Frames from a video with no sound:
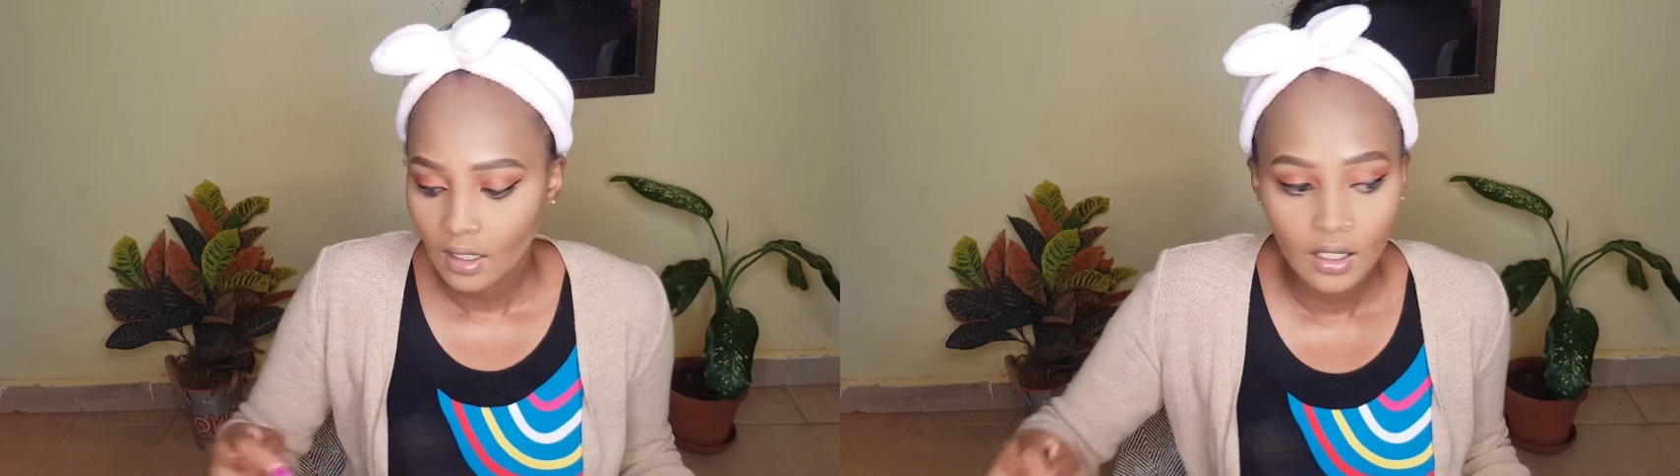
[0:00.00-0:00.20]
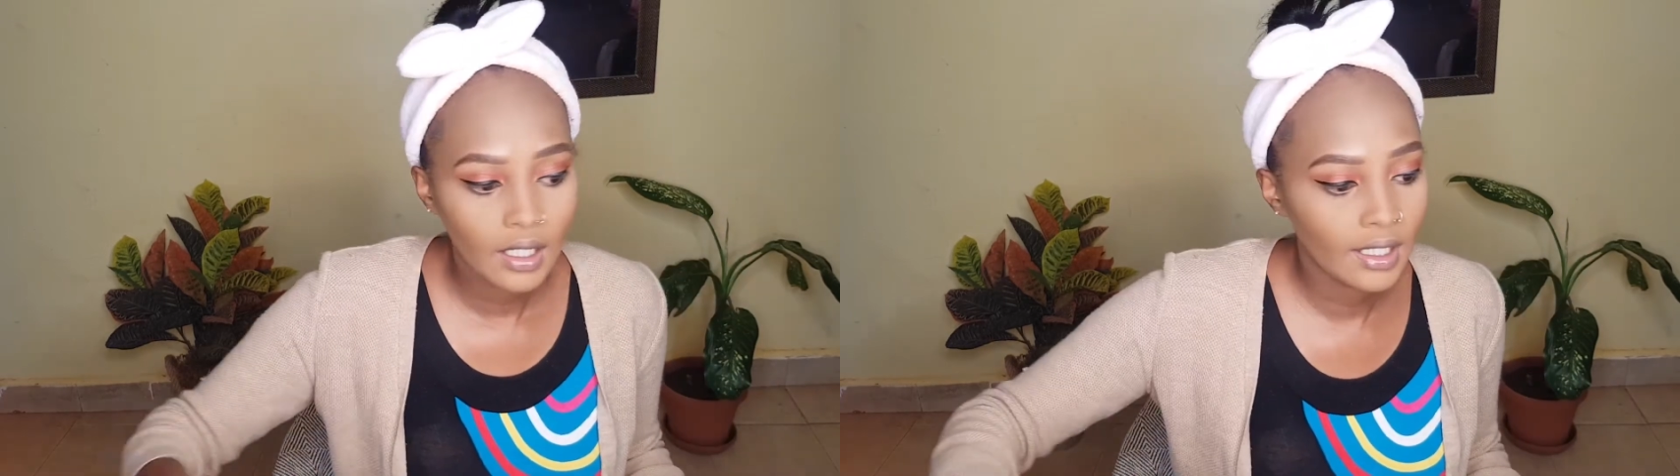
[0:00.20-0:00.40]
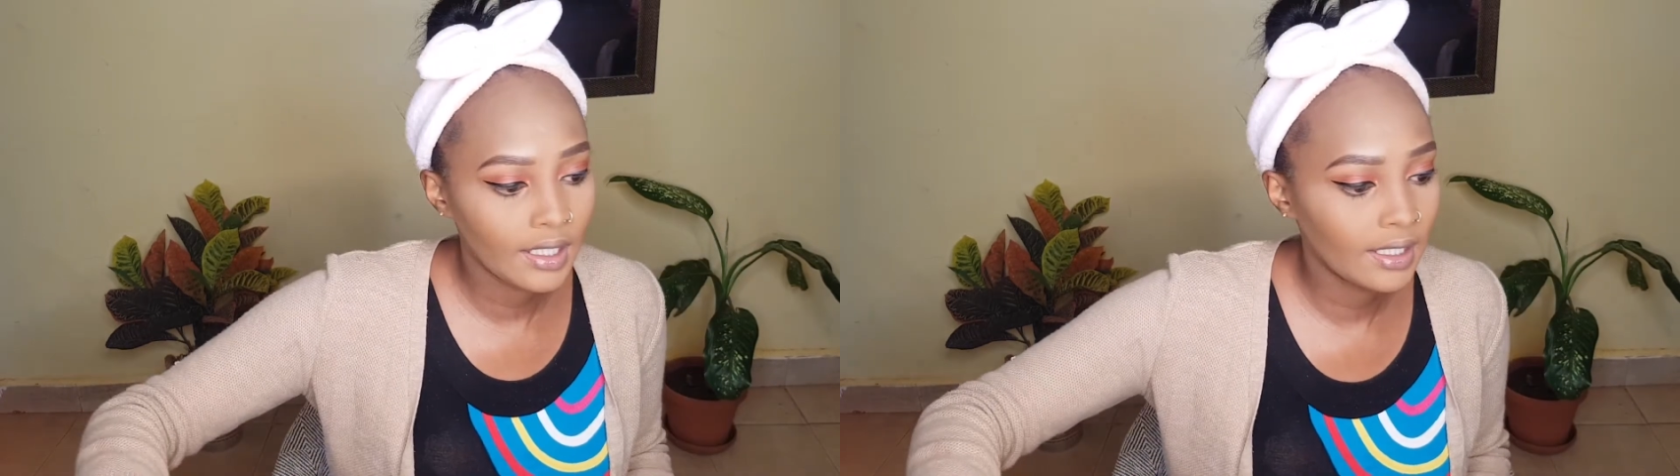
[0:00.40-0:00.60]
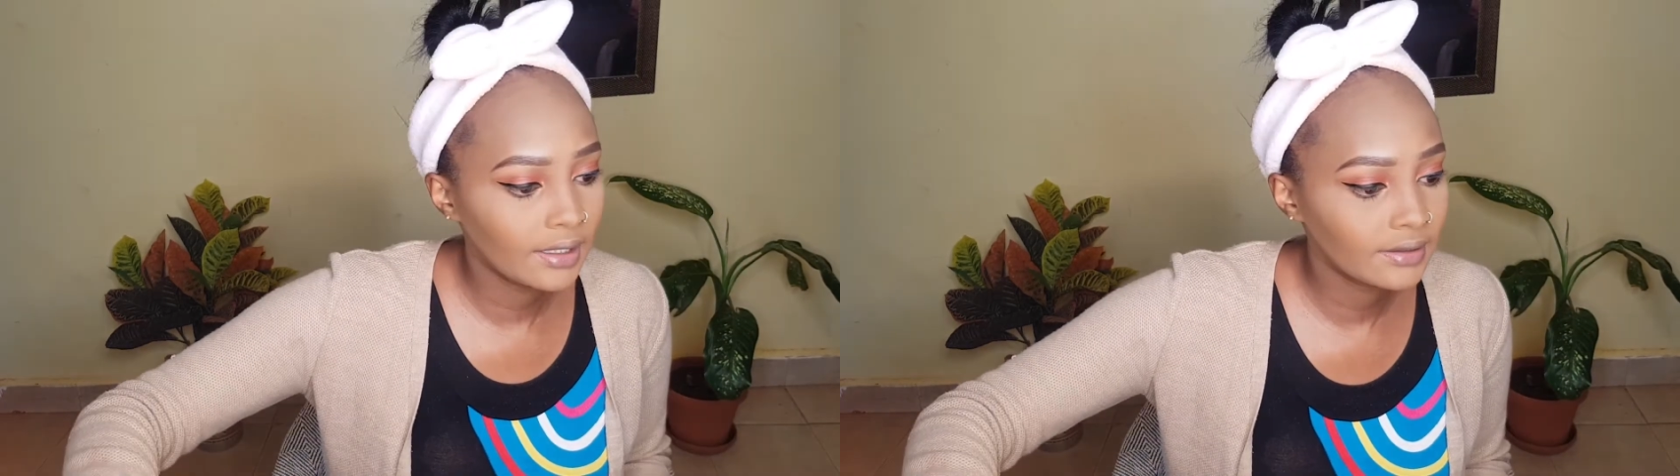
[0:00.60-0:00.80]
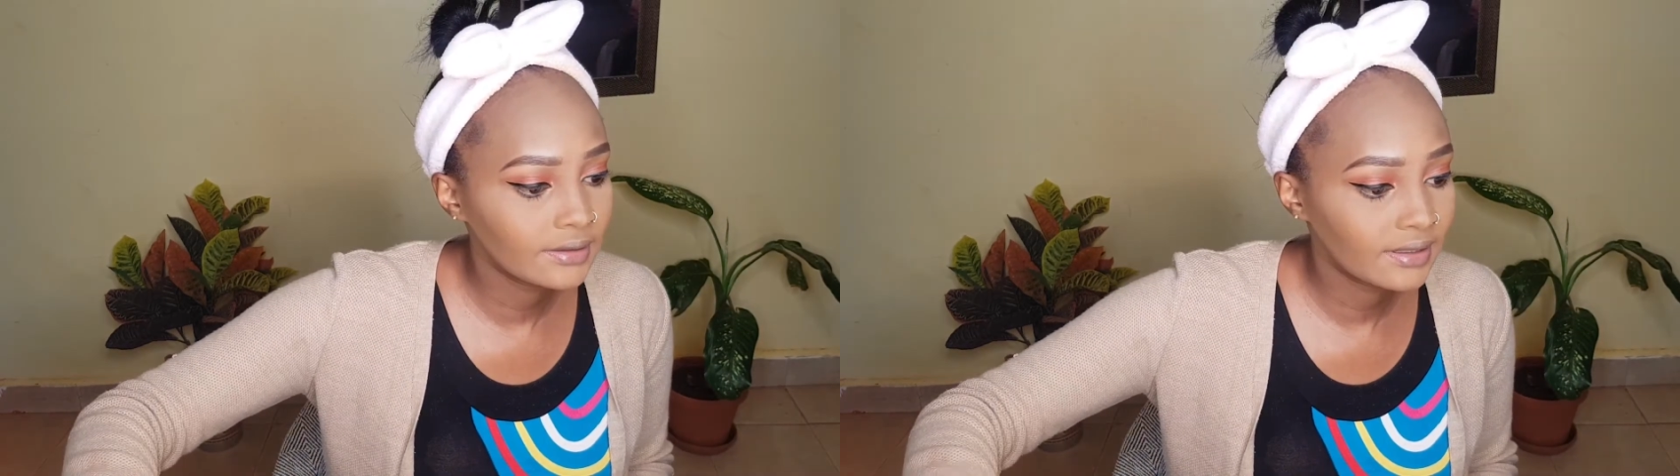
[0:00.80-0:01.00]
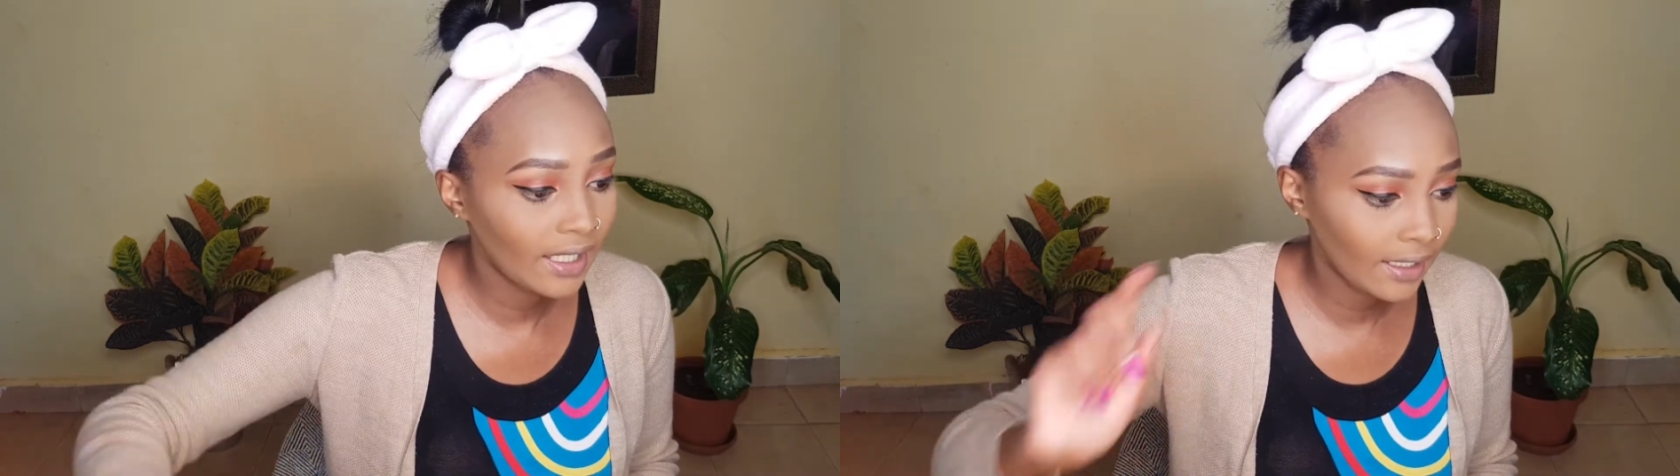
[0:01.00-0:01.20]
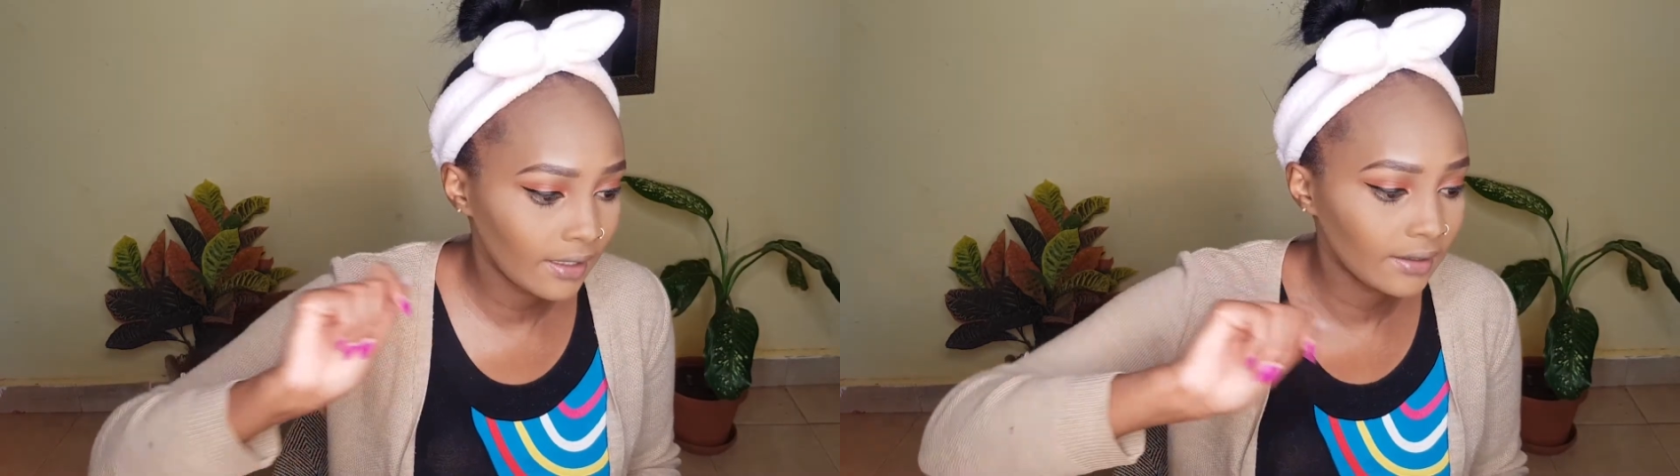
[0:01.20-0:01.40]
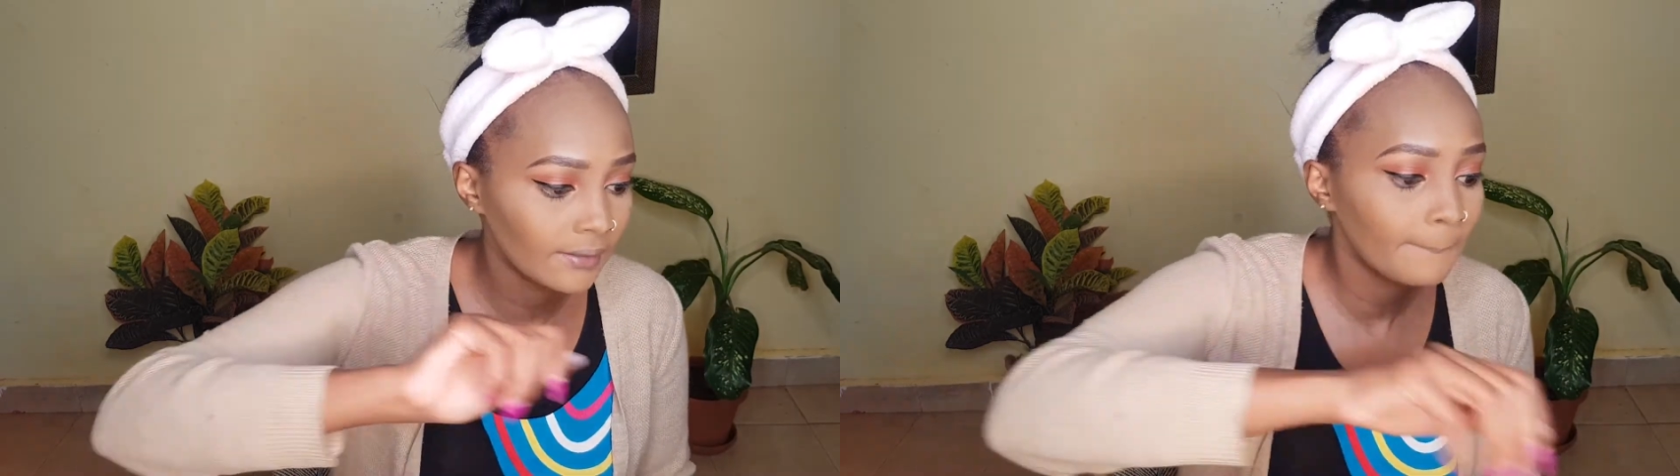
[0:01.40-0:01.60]
And
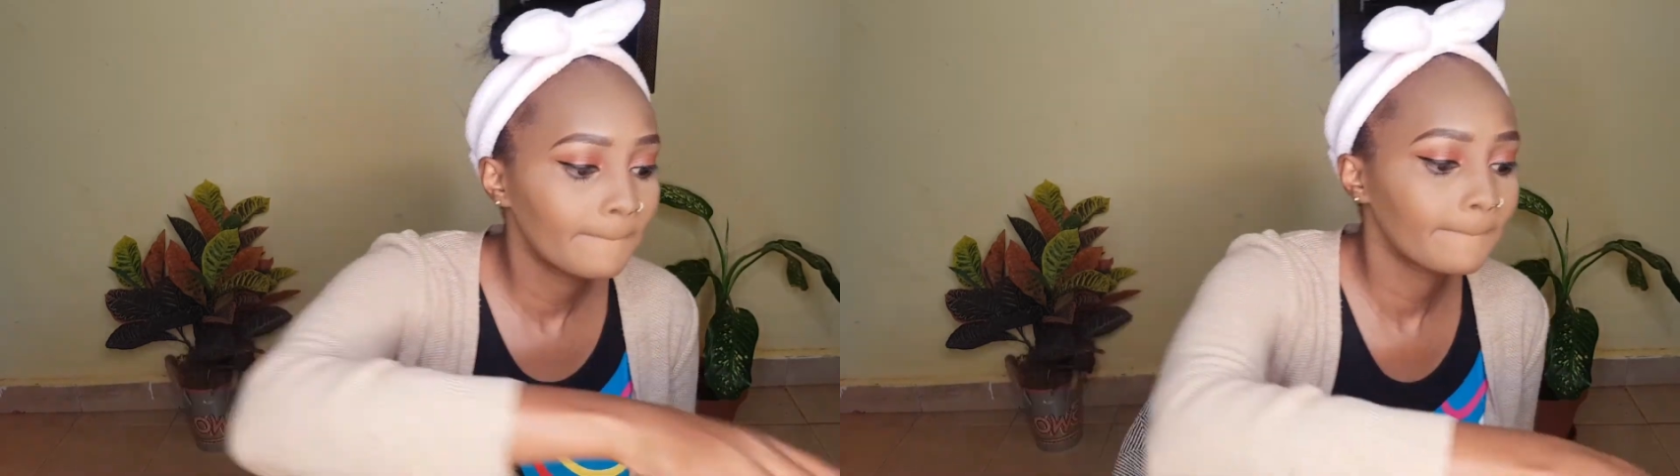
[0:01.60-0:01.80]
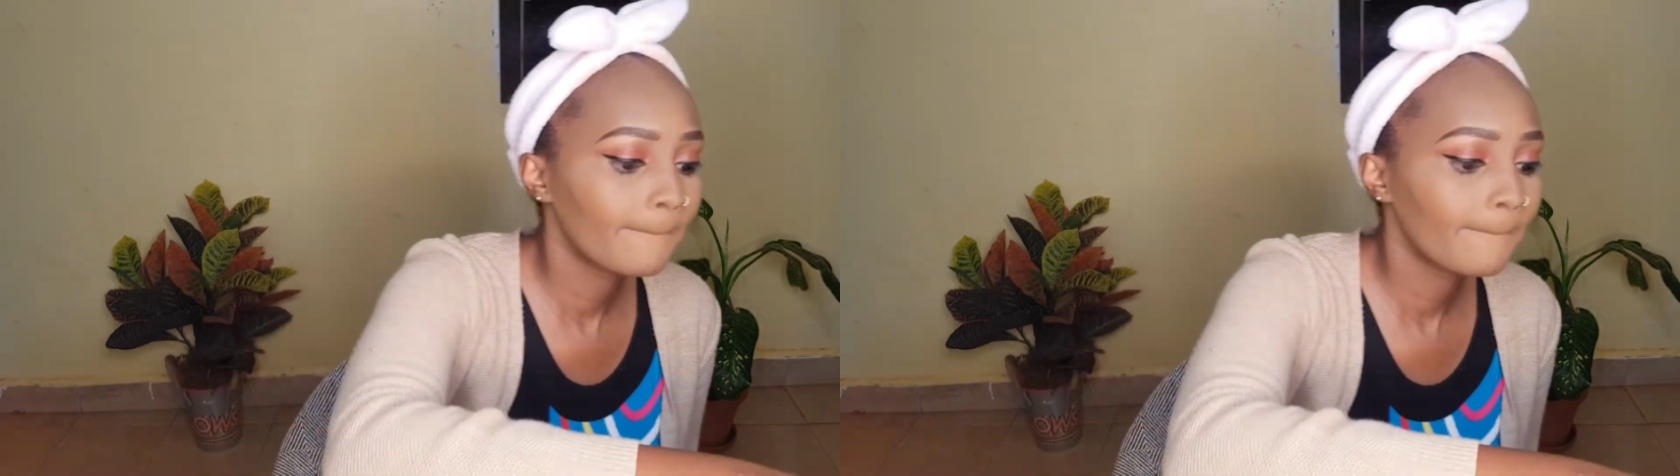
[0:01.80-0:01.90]
then